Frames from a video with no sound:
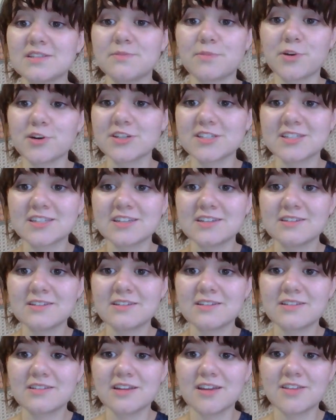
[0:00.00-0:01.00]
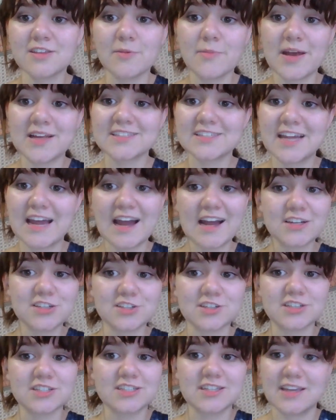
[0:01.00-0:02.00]
person and the best
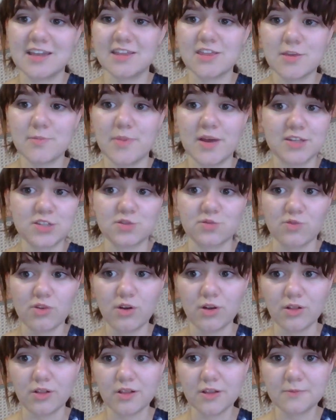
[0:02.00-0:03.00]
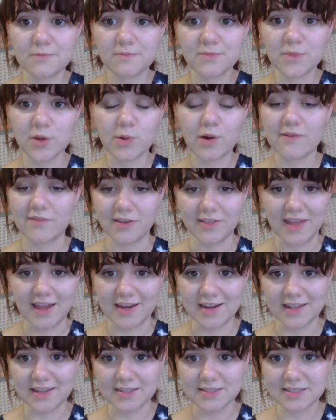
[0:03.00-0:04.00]
actor to get the best role, whoever that
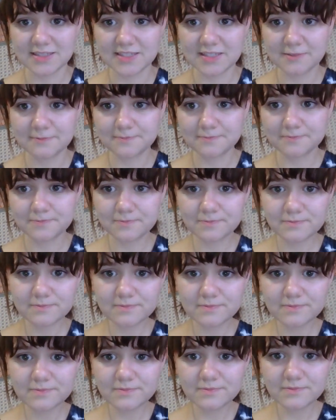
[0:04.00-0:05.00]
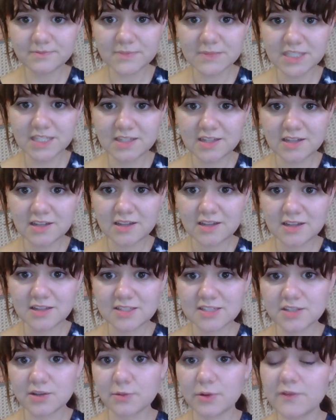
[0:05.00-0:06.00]
is.
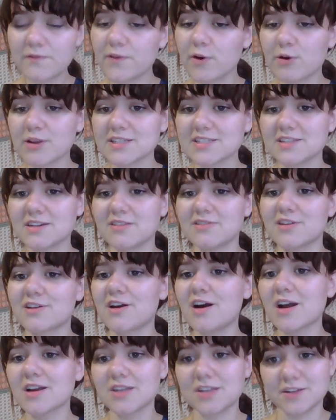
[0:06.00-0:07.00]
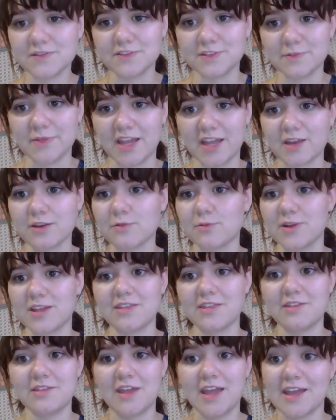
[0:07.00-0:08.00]
So we focused on the cognitive domain with
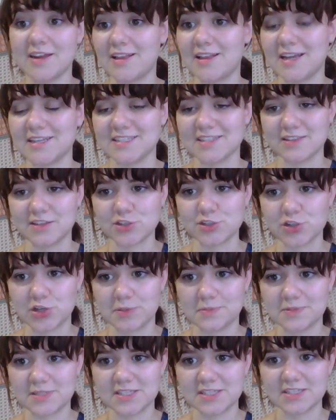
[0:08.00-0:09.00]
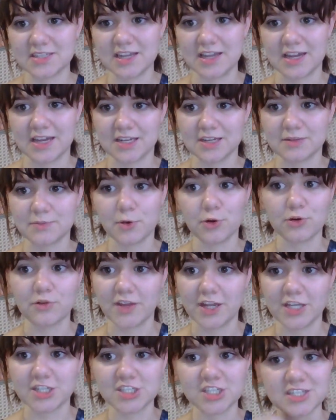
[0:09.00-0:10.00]
analyzing the scripts and
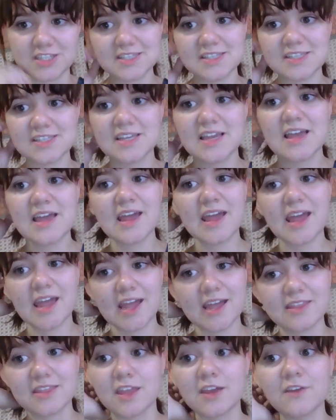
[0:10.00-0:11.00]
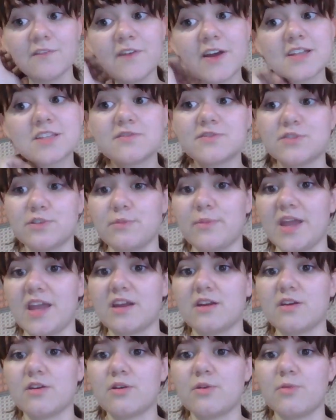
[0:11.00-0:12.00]
motivations, and the affective
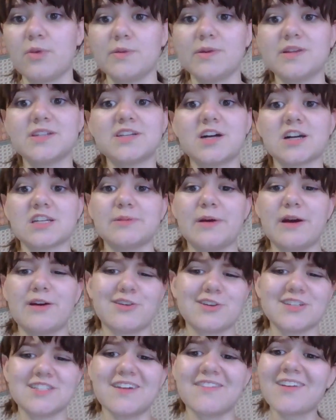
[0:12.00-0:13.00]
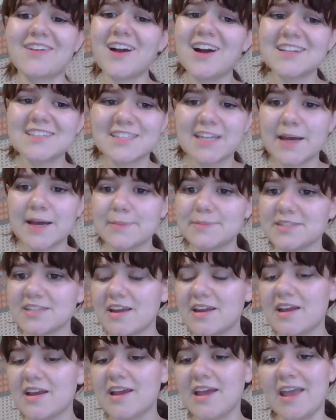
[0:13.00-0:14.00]
domain when we talked about her self-concept
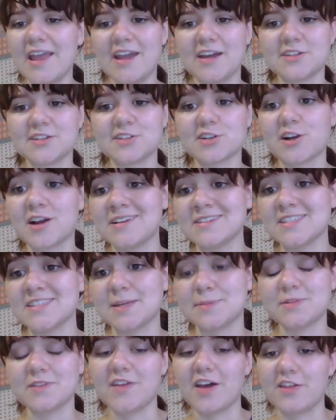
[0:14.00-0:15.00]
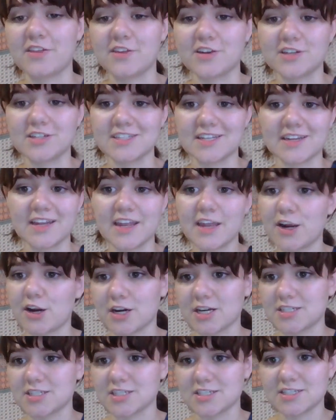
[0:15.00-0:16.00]
and her concept of others and
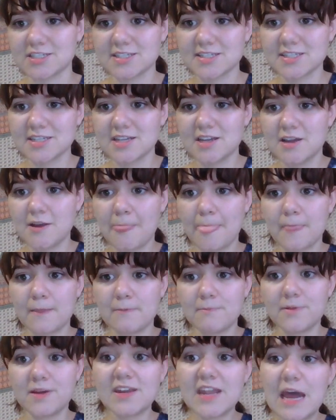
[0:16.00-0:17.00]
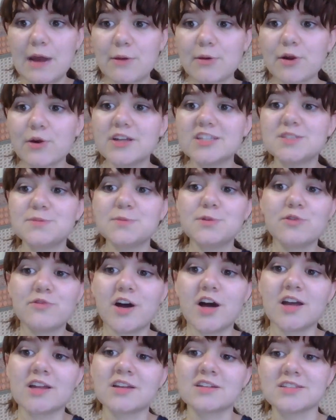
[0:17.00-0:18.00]
characters. But now we're going to move
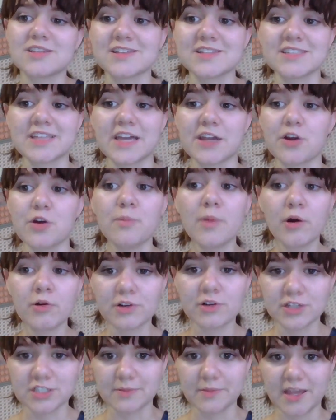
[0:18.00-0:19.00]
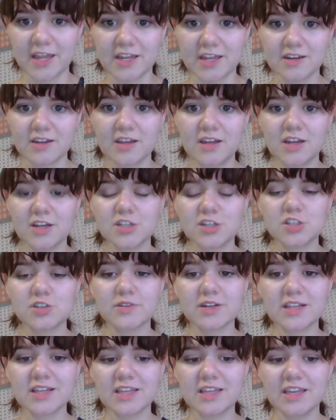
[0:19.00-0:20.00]
on to the psychomotor domain to
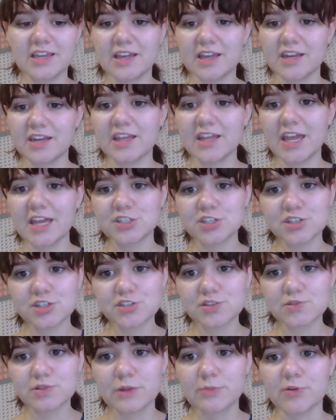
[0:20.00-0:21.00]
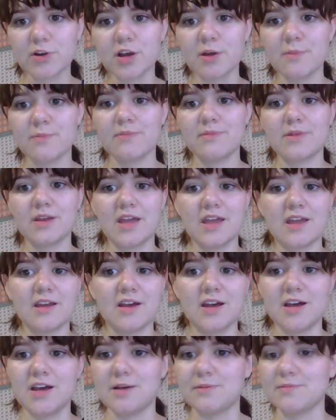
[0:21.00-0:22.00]
really engage her cerebrum,
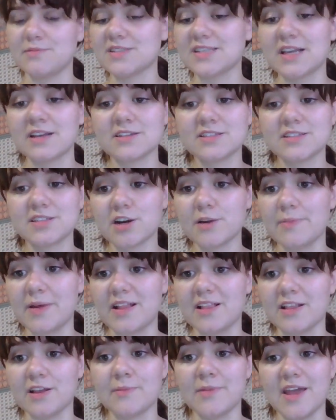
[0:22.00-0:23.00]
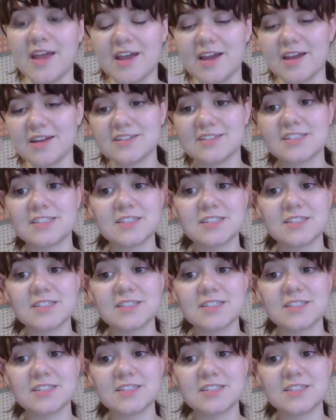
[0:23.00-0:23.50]
cerebellum, and